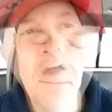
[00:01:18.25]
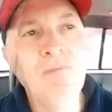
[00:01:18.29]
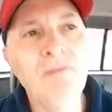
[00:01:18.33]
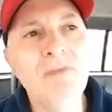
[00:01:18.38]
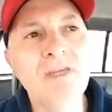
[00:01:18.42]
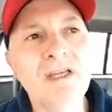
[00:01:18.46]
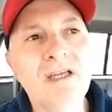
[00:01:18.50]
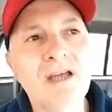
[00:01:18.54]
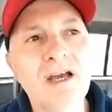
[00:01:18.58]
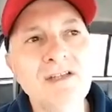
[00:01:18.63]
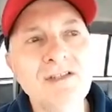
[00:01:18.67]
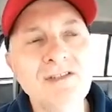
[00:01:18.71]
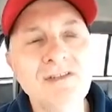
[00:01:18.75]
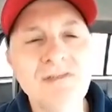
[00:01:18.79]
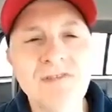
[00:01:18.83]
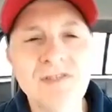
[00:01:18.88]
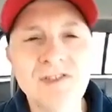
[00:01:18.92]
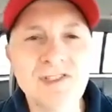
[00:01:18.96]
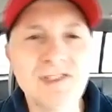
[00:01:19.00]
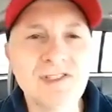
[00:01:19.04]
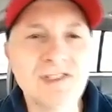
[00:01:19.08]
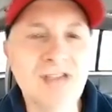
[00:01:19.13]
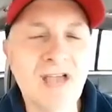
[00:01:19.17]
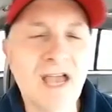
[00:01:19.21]
Because of
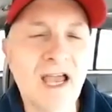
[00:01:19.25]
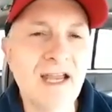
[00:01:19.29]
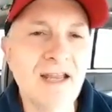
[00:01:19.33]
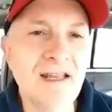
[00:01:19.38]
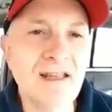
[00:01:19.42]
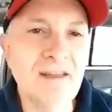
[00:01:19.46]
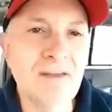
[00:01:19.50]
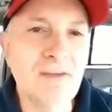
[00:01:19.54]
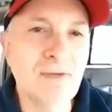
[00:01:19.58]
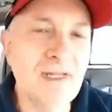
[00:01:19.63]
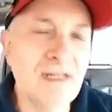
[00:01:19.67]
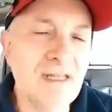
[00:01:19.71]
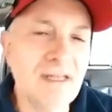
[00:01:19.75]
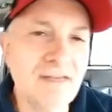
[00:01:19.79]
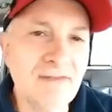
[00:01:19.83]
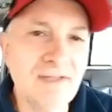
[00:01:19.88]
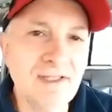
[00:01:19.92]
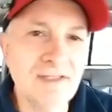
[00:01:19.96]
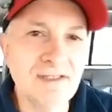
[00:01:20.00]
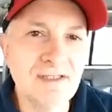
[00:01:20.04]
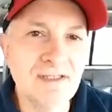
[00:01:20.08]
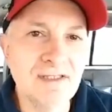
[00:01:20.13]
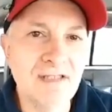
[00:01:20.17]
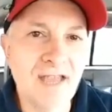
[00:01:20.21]
the society that we live
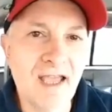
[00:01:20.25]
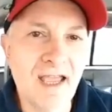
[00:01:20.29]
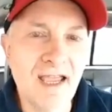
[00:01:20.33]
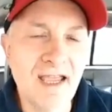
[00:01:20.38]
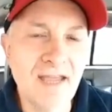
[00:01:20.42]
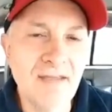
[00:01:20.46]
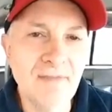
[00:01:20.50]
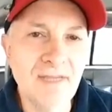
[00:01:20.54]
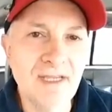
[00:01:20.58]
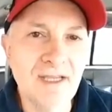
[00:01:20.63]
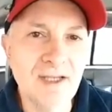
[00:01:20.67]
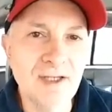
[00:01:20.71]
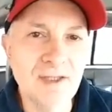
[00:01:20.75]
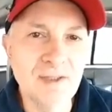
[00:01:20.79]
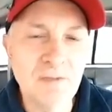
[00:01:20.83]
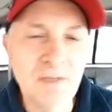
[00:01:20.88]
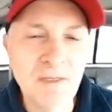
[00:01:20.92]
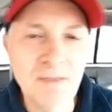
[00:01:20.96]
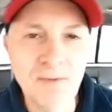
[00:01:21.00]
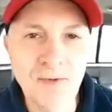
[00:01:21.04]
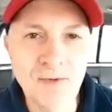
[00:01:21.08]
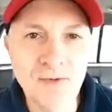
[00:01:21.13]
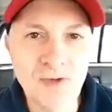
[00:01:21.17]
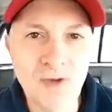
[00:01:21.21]
in today, because
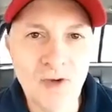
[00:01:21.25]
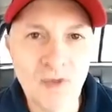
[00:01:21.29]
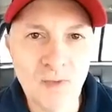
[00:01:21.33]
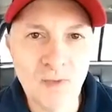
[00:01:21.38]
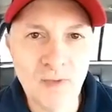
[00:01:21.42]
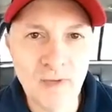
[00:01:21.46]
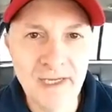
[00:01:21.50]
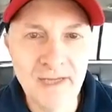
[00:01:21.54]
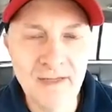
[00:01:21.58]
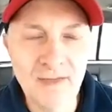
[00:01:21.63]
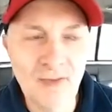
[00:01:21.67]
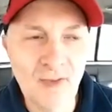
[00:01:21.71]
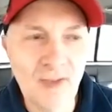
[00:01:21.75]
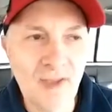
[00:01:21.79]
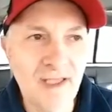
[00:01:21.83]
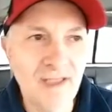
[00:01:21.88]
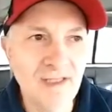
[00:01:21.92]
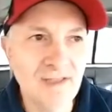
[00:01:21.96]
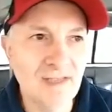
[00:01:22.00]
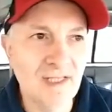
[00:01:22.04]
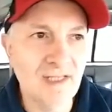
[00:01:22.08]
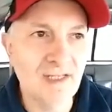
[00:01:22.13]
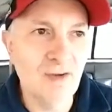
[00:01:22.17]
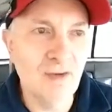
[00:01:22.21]
people don't read
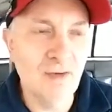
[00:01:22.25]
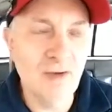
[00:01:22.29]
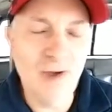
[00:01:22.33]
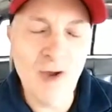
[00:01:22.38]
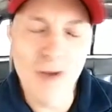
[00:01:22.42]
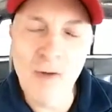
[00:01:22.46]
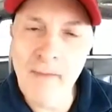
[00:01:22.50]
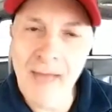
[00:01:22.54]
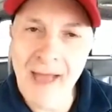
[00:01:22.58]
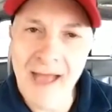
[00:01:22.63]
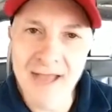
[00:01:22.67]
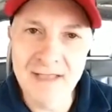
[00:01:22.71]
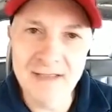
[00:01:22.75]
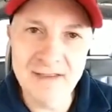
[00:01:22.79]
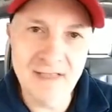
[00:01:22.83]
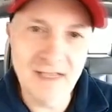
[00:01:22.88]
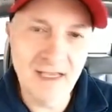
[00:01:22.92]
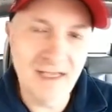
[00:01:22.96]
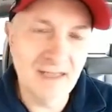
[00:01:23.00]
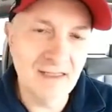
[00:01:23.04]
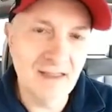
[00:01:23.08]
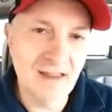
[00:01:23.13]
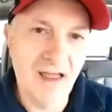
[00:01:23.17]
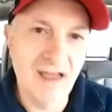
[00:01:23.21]
things, they don't go past
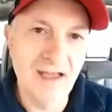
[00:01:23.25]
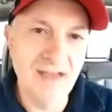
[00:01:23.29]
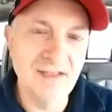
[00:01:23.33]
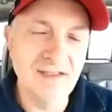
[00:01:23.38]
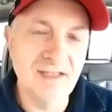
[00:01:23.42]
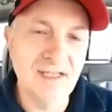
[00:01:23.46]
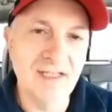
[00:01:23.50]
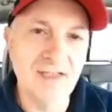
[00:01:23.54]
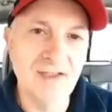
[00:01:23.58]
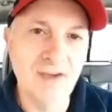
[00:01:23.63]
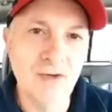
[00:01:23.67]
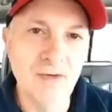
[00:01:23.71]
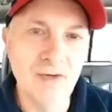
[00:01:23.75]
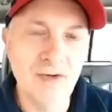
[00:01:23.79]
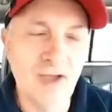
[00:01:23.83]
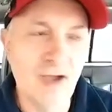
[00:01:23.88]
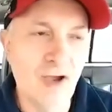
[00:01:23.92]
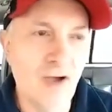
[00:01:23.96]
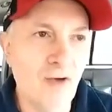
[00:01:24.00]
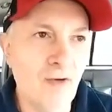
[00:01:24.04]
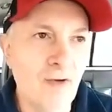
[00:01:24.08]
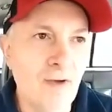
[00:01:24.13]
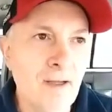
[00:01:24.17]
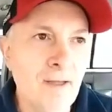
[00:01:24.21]
the headlines, they don't
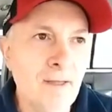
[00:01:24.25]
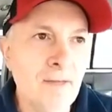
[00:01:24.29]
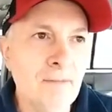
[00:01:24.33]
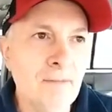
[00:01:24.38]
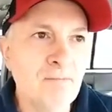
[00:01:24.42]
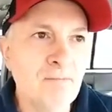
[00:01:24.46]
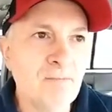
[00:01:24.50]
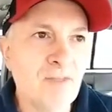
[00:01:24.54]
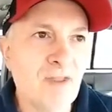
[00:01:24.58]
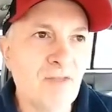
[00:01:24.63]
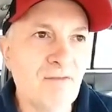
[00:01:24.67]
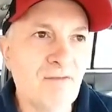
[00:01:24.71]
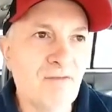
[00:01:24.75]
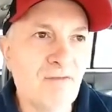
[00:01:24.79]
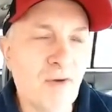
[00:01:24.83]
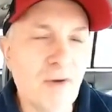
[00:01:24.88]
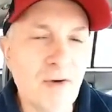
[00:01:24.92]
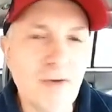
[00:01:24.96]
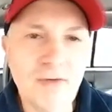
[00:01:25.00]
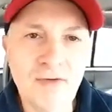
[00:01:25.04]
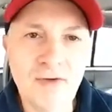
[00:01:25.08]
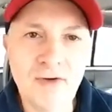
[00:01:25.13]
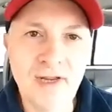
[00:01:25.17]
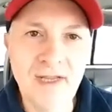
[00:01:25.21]
go
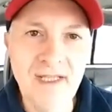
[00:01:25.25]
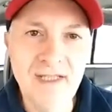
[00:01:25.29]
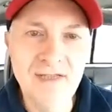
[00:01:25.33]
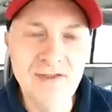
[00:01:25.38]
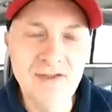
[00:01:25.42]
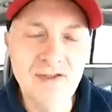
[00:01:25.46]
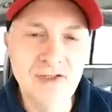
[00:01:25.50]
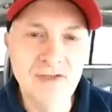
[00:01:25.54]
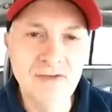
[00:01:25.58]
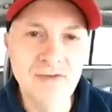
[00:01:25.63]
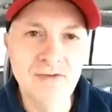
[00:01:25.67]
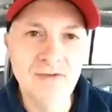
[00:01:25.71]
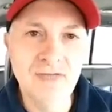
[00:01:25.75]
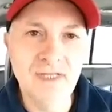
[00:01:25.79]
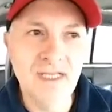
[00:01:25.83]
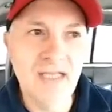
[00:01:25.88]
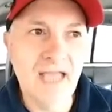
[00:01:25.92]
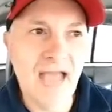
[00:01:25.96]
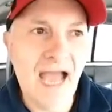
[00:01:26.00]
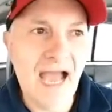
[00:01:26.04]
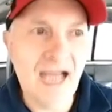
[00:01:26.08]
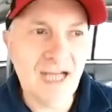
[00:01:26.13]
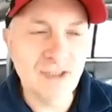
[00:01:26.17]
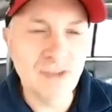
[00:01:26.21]
further into
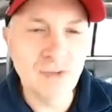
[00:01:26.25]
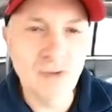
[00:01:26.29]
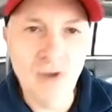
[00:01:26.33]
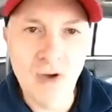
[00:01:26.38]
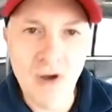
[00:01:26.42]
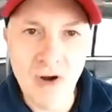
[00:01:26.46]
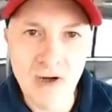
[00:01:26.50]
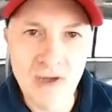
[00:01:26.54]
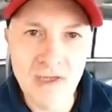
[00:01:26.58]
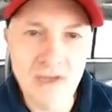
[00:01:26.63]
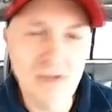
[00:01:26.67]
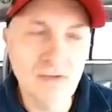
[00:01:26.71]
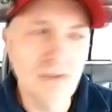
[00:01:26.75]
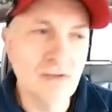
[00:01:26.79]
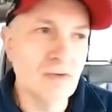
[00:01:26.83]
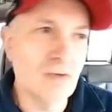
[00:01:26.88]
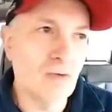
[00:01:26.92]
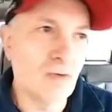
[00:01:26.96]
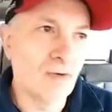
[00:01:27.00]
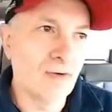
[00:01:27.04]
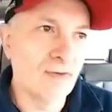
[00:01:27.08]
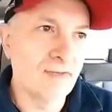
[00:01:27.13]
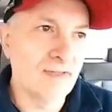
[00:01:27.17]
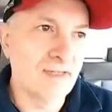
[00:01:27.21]
the actual article
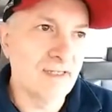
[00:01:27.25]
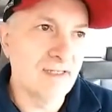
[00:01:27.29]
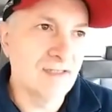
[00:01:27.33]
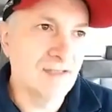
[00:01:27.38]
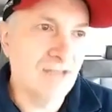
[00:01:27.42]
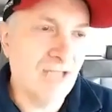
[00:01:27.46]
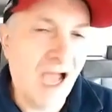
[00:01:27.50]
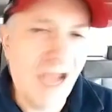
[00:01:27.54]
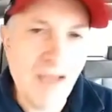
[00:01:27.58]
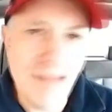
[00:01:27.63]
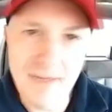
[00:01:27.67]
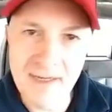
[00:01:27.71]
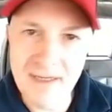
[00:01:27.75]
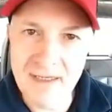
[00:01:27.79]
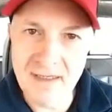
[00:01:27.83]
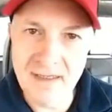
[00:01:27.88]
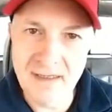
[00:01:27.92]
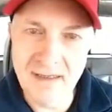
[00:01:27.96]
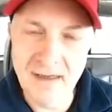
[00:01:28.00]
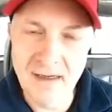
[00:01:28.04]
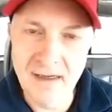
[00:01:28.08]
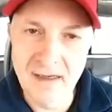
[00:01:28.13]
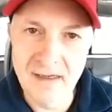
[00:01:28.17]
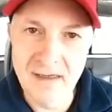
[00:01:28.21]
or the
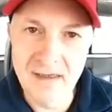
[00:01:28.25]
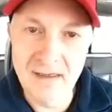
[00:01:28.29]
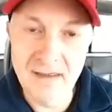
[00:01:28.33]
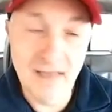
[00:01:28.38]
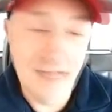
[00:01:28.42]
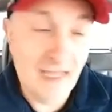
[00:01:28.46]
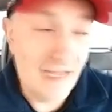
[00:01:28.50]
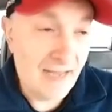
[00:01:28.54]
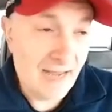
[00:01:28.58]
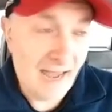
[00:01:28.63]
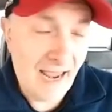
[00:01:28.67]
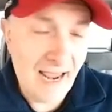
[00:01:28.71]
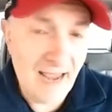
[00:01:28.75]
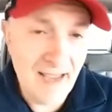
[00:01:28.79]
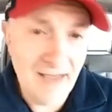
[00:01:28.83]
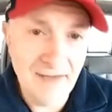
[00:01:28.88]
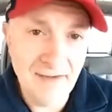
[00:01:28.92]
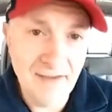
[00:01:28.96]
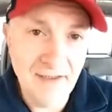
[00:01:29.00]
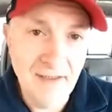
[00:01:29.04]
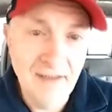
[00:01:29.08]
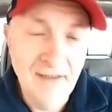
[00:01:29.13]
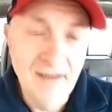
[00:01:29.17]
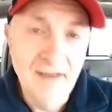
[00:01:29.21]
topic at
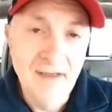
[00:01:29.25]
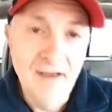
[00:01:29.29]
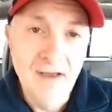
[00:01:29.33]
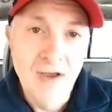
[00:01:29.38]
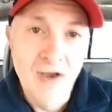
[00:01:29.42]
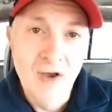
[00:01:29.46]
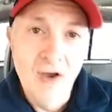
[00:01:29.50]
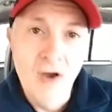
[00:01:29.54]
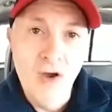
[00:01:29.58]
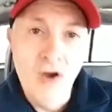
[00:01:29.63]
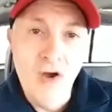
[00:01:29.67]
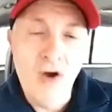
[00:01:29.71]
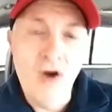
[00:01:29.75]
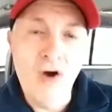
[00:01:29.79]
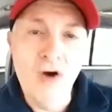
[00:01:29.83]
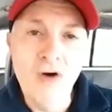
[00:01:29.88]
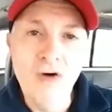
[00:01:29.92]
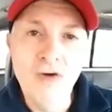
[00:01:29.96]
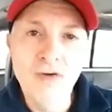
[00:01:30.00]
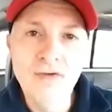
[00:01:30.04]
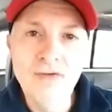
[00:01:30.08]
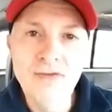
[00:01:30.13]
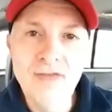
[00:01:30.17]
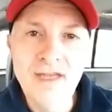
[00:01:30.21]
hand,
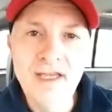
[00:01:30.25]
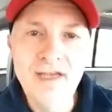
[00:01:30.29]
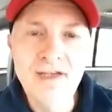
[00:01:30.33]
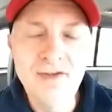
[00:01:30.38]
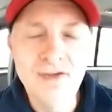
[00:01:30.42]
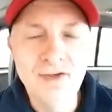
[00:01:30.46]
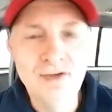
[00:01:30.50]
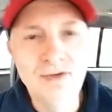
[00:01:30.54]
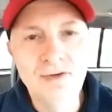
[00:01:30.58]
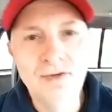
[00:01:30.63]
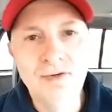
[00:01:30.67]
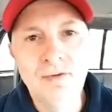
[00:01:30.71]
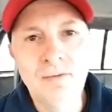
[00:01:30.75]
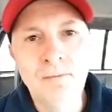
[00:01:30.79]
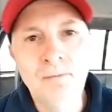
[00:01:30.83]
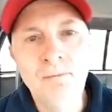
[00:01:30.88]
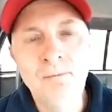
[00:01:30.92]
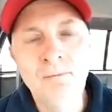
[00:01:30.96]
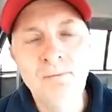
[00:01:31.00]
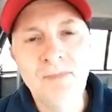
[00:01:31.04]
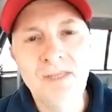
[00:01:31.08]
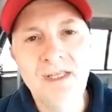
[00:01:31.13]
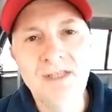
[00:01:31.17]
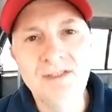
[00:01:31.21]
all they do
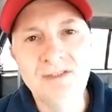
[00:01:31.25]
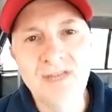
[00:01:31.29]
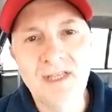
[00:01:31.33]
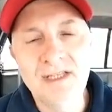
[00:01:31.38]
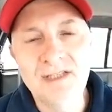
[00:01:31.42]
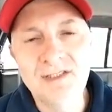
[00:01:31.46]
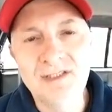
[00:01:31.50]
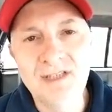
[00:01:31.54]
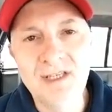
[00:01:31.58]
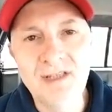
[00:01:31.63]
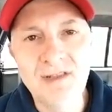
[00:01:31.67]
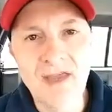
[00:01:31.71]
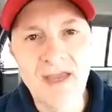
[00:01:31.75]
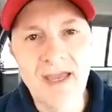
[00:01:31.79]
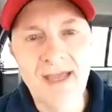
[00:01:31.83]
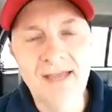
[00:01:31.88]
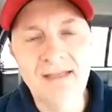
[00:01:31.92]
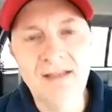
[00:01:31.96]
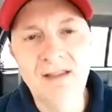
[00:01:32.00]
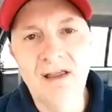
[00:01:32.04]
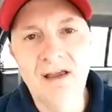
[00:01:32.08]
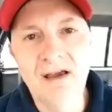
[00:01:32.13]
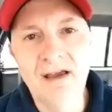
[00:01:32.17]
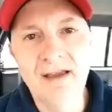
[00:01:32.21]
is they see the
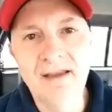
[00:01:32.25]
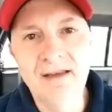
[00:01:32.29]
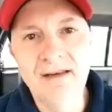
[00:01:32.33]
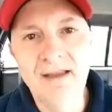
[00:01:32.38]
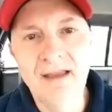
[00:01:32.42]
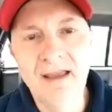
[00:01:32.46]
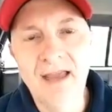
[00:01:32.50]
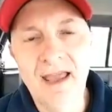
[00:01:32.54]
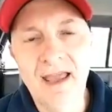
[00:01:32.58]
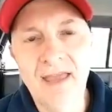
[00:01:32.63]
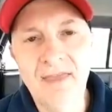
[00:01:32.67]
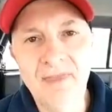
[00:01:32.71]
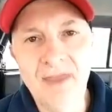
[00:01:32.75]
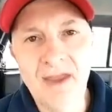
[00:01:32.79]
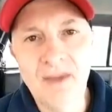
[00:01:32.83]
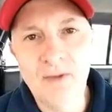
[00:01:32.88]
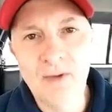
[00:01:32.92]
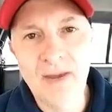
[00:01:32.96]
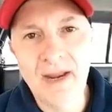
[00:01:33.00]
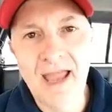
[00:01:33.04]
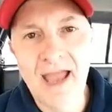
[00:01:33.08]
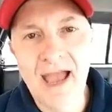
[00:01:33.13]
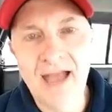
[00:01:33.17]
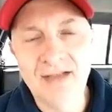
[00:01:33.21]
headline and they
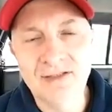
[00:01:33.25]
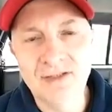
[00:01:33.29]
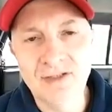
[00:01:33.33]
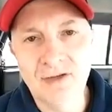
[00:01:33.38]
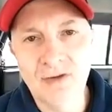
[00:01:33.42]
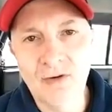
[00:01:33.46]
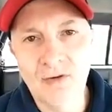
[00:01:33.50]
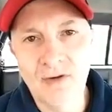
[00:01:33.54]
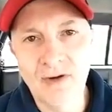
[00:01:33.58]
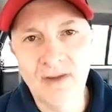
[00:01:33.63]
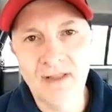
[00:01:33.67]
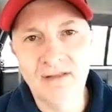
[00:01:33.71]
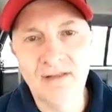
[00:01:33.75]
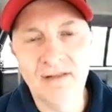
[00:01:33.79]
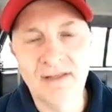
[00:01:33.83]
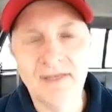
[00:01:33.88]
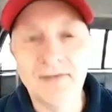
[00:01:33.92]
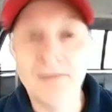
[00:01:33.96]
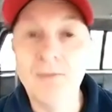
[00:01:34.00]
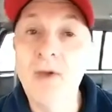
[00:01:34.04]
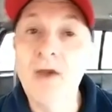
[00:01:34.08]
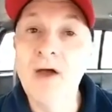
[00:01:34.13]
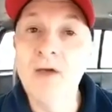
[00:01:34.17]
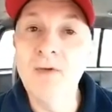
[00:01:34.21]
react
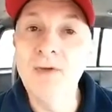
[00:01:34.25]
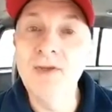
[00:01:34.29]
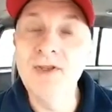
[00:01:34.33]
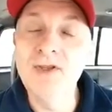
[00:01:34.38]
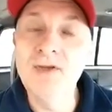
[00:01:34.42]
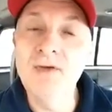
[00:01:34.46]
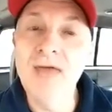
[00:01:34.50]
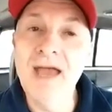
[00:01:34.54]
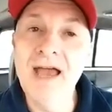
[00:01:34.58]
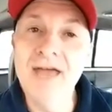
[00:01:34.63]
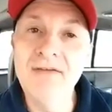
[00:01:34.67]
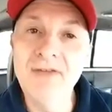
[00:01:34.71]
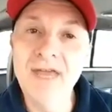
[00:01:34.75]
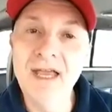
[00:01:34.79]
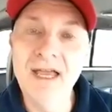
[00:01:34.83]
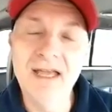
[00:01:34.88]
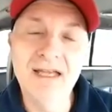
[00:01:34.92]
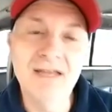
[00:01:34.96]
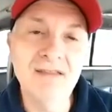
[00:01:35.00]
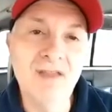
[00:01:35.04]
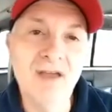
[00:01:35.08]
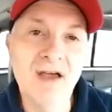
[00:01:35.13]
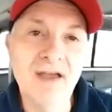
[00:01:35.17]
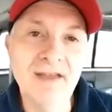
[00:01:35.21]
accordingly. Well, when you have a
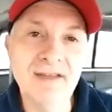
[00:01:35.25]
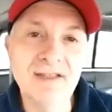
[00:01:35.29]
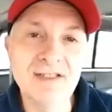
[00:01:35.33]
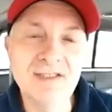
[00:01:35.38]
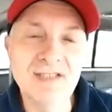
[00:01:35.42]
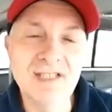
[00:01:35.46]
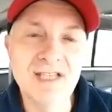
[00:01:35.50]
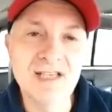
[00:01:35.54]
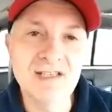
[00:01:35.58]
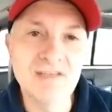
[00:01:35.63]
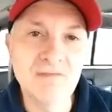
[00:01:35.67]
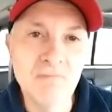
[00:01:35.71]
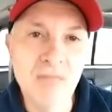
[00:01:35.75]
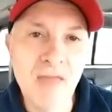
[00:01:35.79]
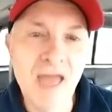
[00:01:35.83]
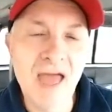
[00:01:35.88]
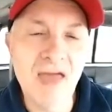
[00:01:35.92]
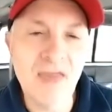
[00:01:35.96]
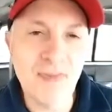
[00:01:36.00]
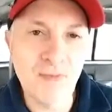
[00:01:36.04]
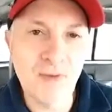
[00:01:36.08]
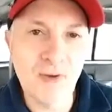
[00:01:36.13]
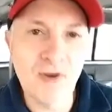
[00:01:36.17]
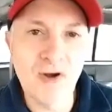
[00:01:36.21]
headline that says
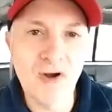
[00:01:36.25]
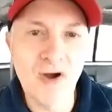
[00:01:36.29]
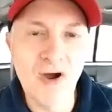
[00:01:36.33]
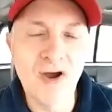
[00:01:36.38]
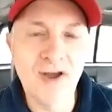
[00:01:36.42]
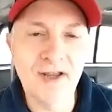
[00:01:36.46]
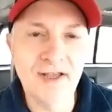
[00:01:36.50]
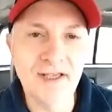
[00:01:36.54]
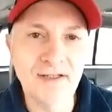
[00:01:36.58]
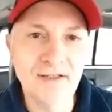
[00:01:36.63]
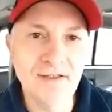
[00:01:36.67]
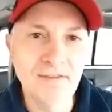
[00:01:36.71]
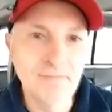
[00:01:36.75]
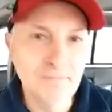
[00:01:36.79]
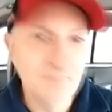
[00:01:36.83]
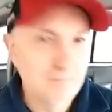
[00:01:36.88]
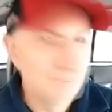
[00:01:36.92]
meth, we're on it,